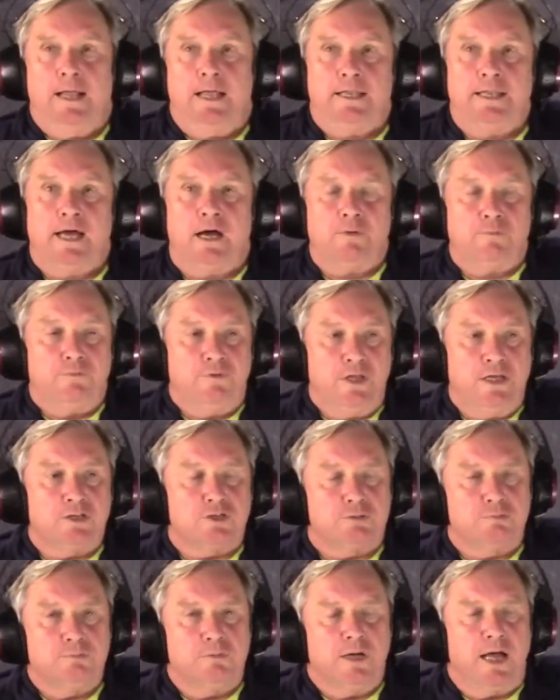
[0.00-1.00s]
Now,
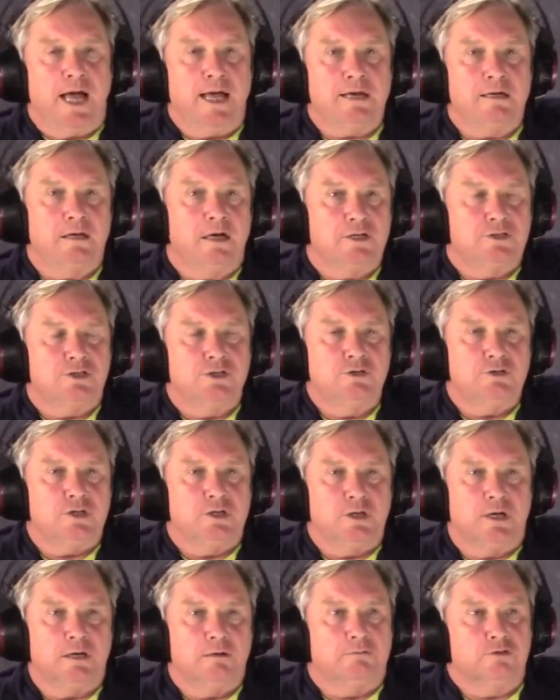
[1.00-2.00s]
it's analysed
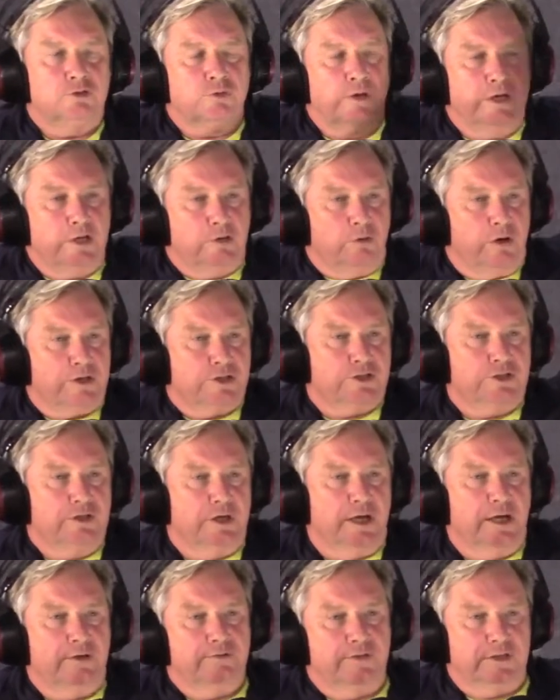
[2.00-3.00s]
using a 20
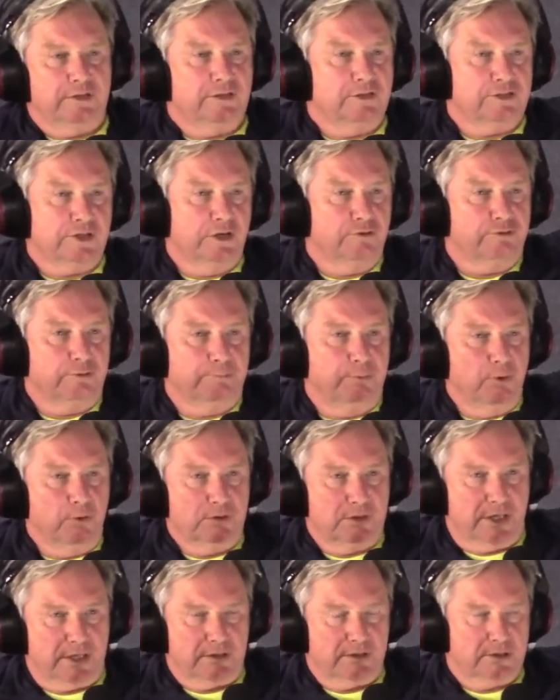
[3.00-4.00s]
questionnaire thing. It's a
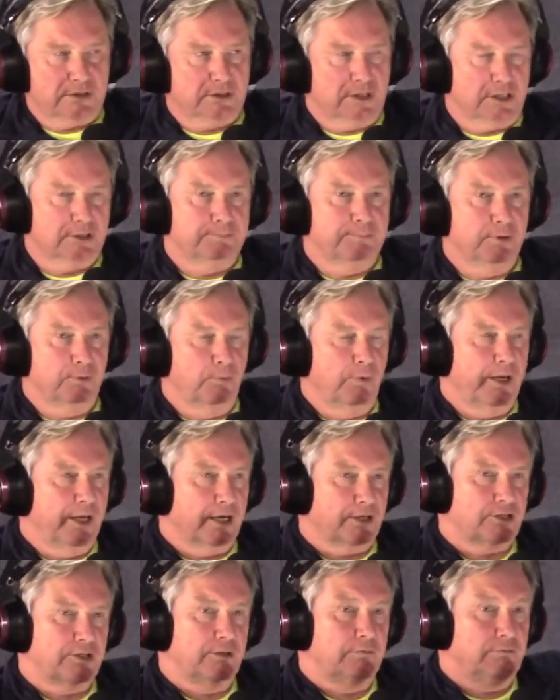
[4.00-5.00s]
self-report exercise. But we
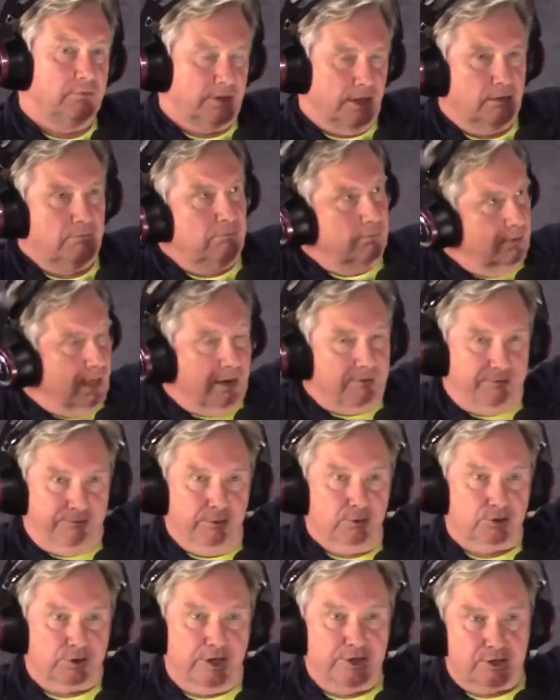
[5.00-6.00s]
actually did that
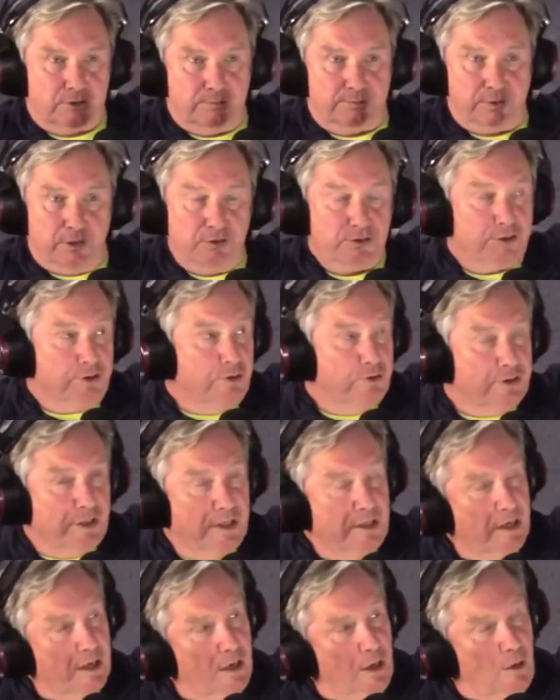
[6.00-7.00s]
filtration approach
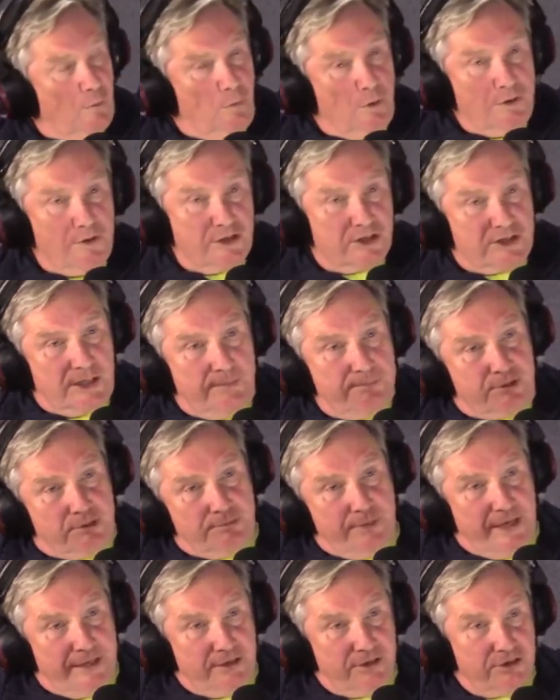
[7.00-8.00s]
using one of the
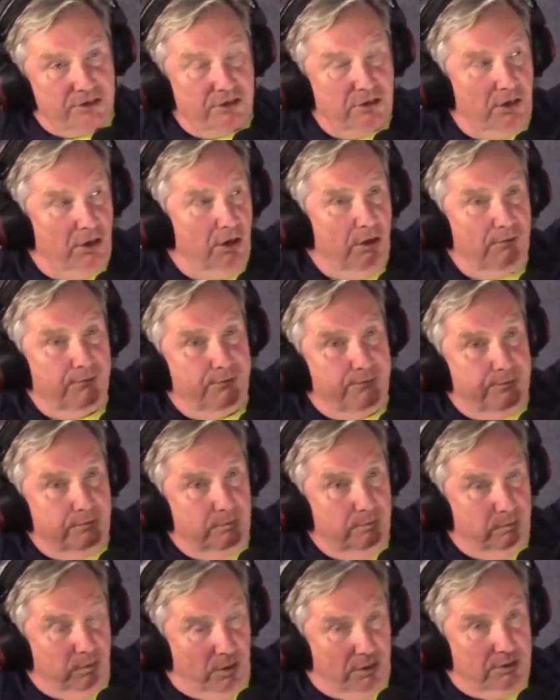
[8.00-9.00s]
subdomains of
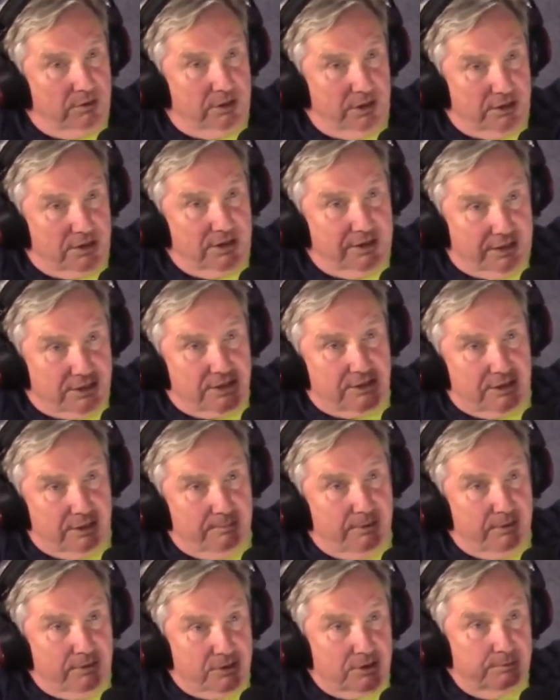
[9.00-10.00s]
what this
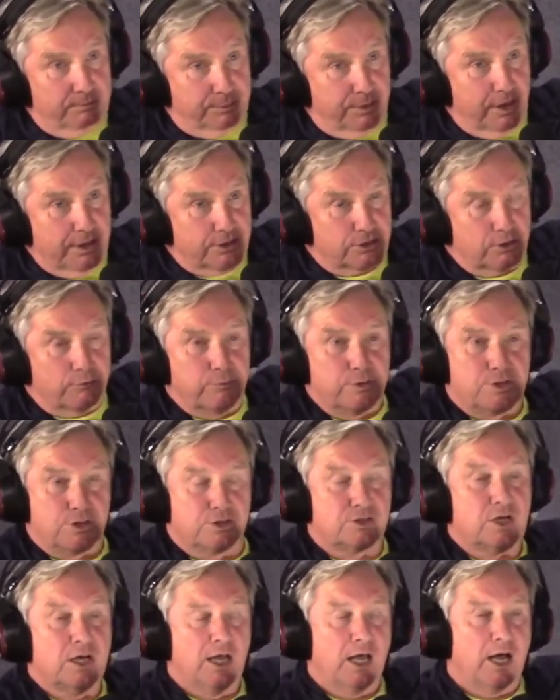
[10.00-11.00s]
alexithymia is comprised of, which
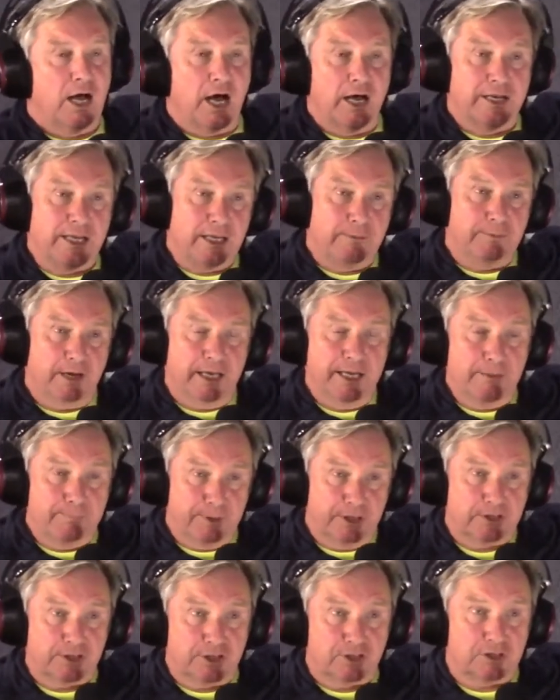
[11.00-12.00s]
is
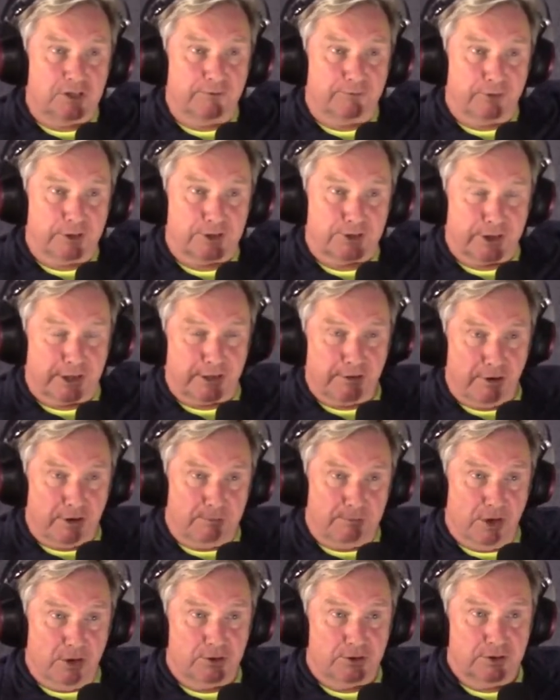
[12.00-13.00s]
inability to differentiate your own
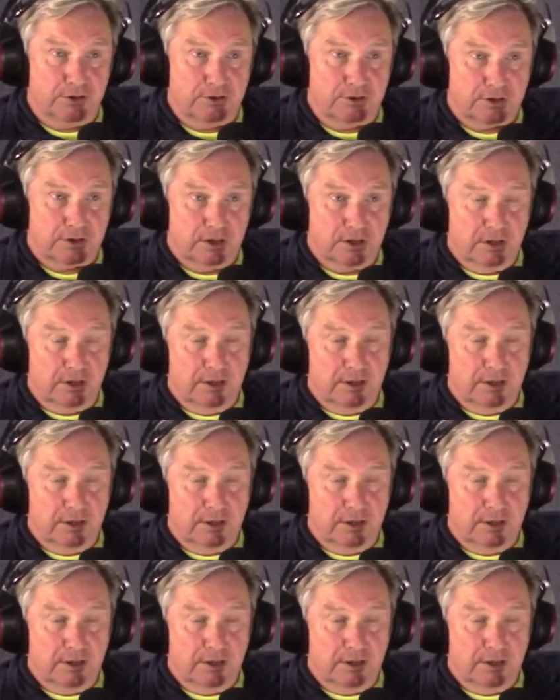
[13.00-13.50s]
emotions,